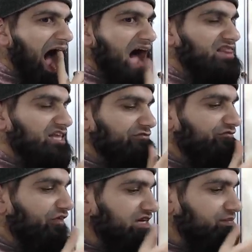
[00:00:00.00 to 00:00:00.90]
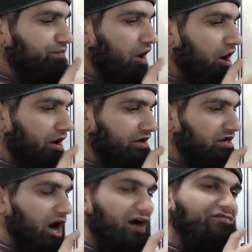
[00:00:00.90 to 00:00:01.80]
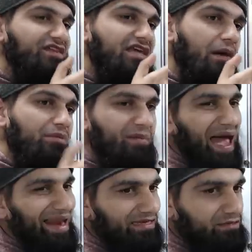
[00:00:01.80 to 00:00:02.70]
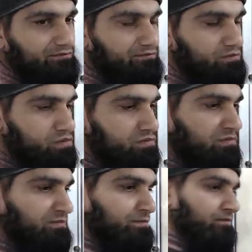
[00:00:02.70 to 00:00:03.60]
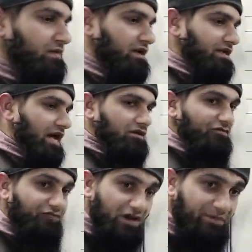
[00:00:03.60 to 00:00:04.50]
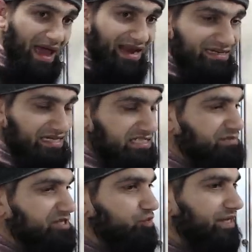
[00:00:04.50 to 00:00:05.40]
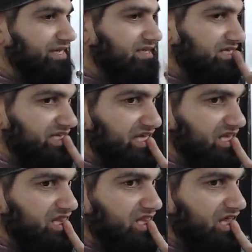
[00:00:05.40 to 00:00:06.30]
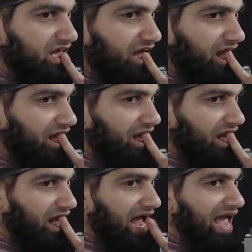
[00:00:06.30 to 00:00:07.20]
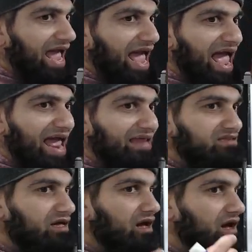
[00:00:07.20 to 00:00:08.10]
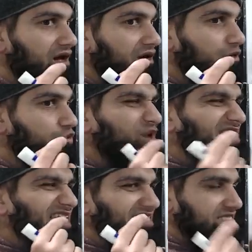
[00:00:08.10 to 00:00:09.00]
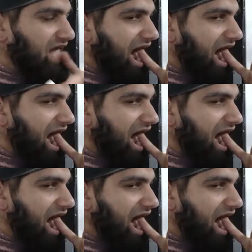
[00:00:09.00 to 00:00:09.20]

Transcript: the front part of the upper palate. Now, the front palate is between the teeth and the ridges.